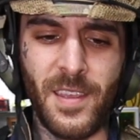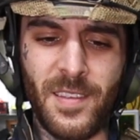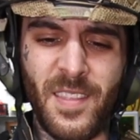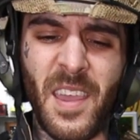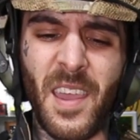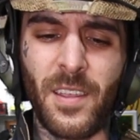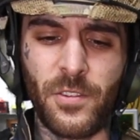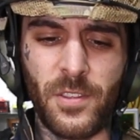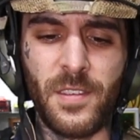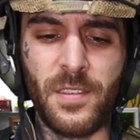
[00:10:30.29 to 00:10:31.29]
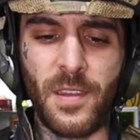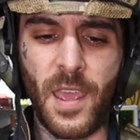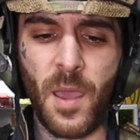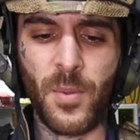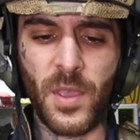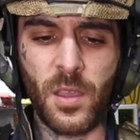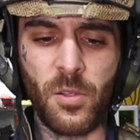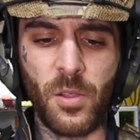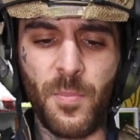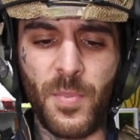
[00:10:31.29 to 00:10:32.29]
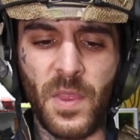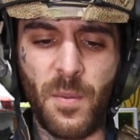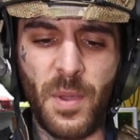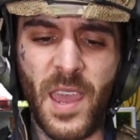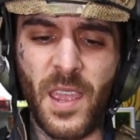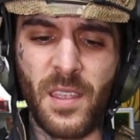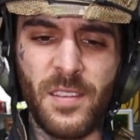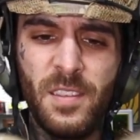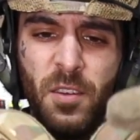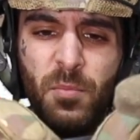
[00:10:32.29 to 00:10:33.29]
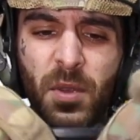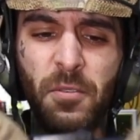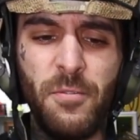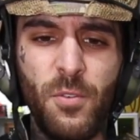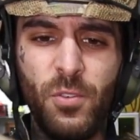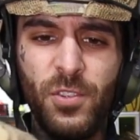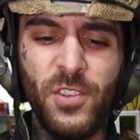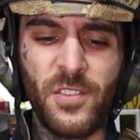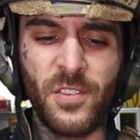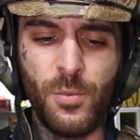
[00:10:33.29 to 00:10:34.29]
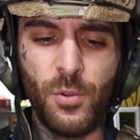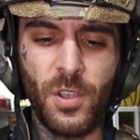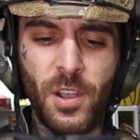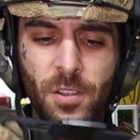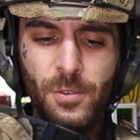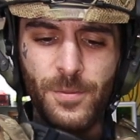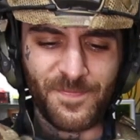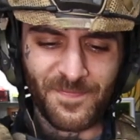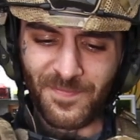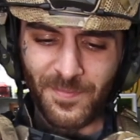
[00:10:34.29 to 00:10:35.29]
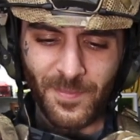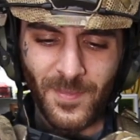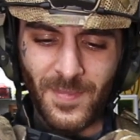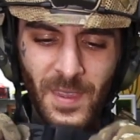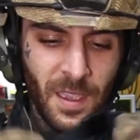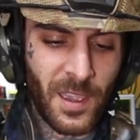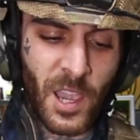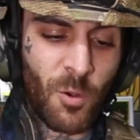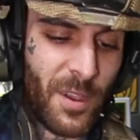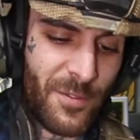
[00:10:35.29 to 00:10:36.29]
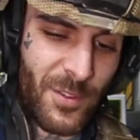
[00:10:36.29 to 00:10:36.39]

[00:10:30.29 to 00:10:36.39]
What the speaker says: is they actually snap and clip in the back instead of being a full adjustable goggle. However,